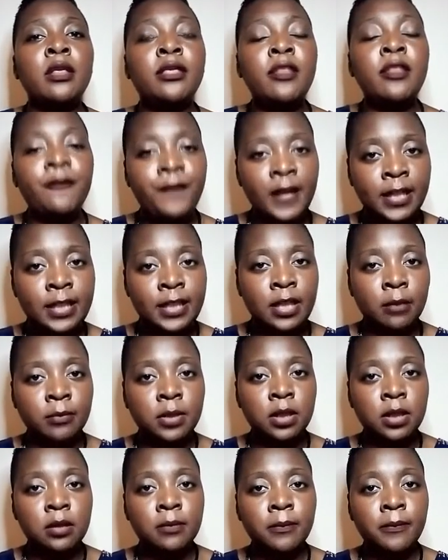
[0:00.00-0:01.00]
the
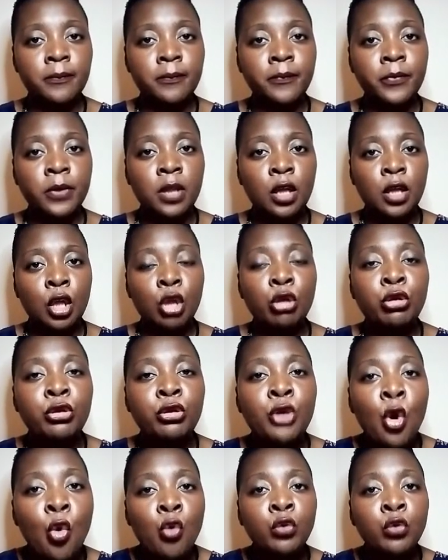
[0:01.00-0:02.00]
victims.
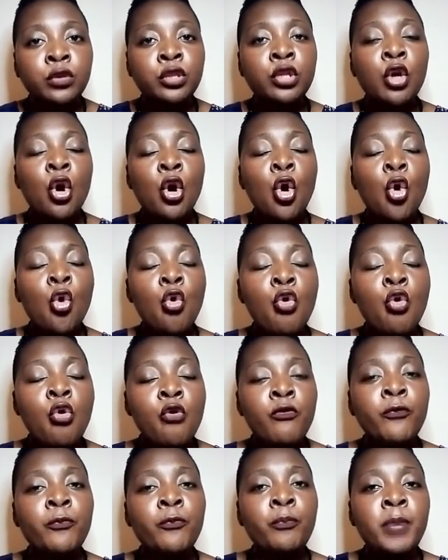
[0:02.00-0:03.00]
Those
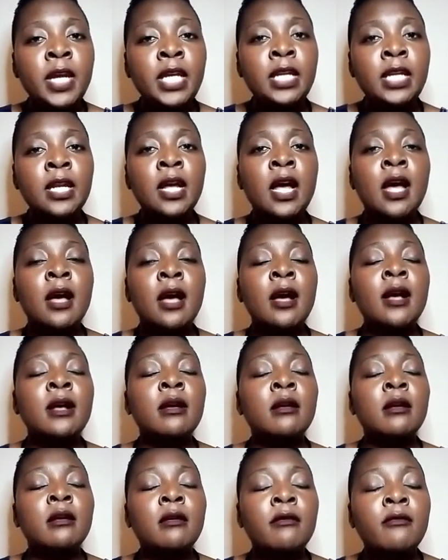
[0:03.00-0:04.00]
who've been
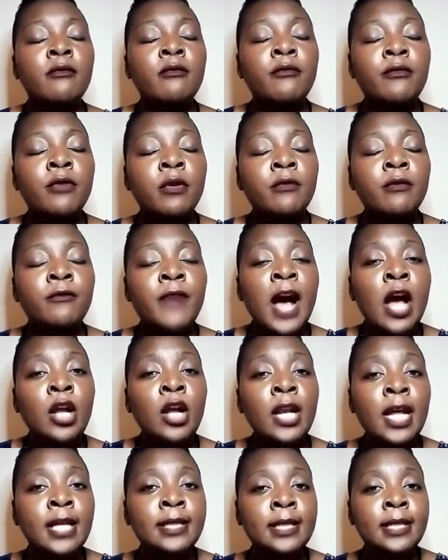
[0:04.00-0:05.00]

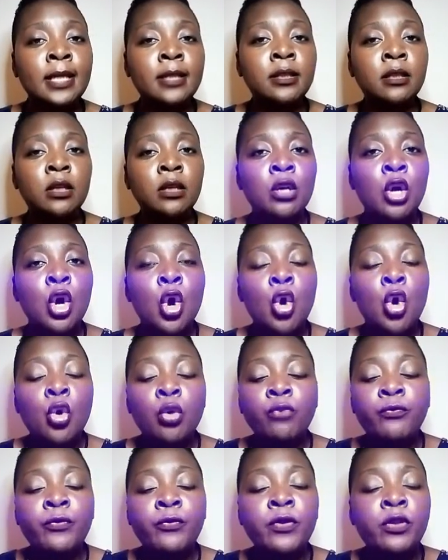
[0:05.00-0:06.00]
violated.
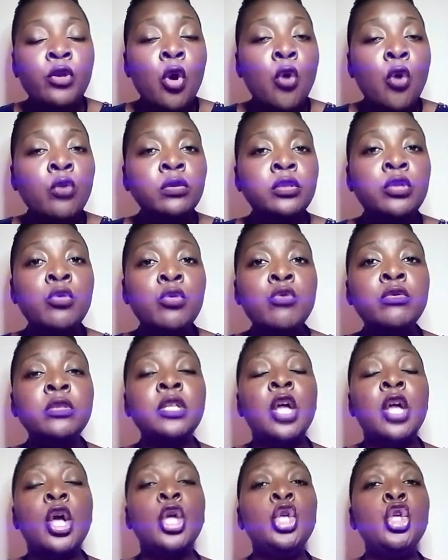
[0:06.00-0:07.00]
Those whose
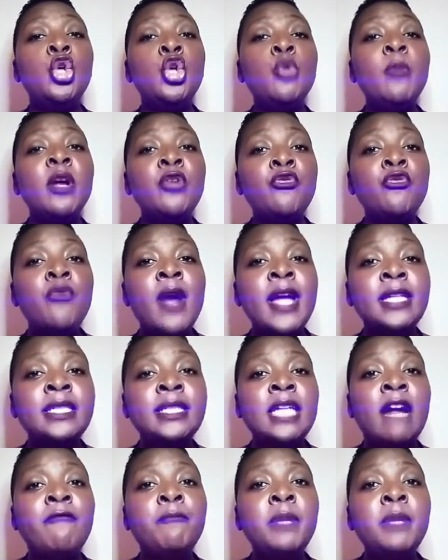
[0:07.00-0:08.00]
human rights
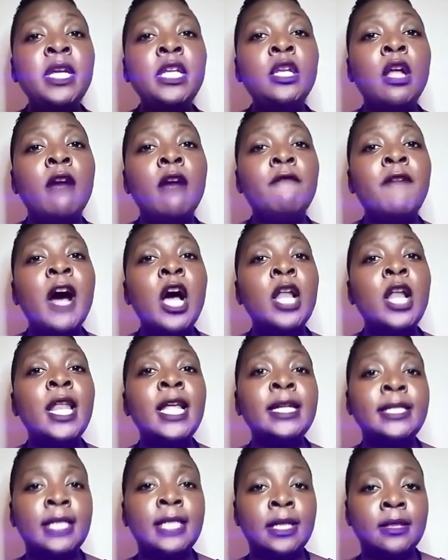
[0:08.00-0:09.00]
have been
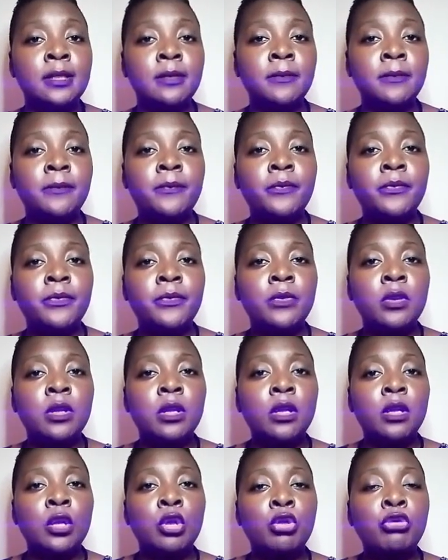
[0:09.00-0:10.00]
violated.
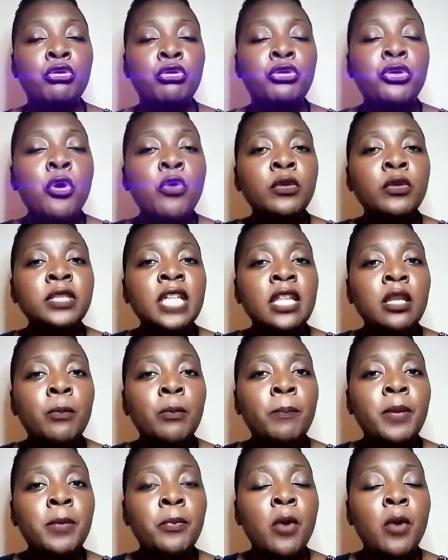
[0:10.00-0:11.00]
Those are the
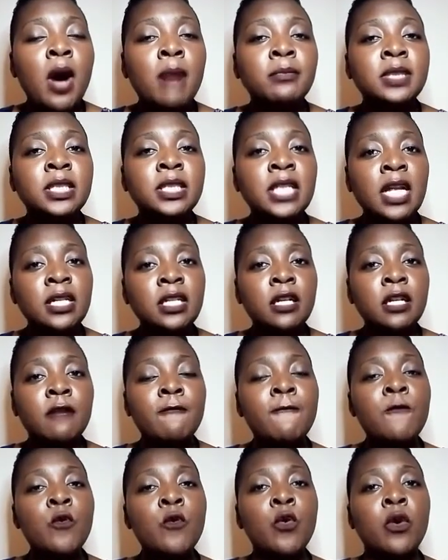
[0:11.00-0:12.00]
people I'm standing
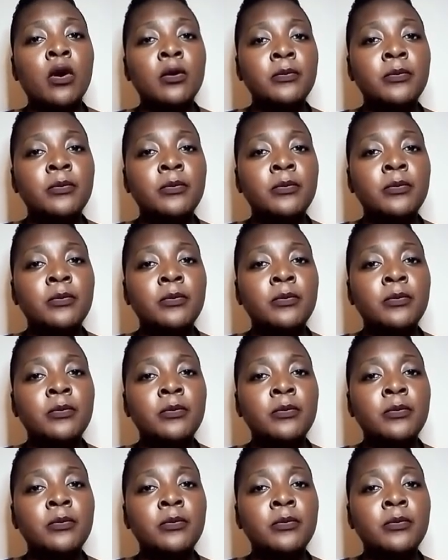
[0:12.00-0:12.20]
for.